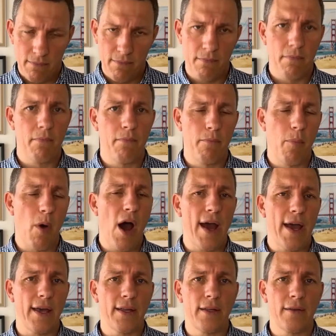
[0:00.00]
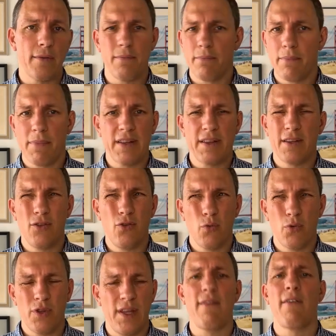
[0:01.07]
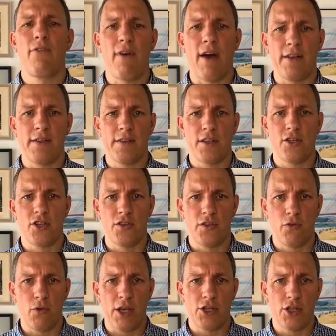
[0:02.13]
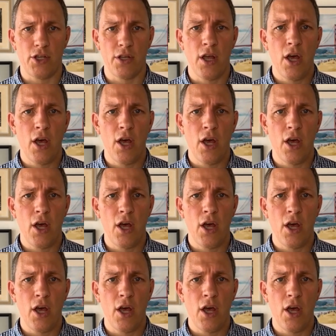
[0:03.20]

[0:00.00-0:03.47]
buy it. But you would never find such a situation.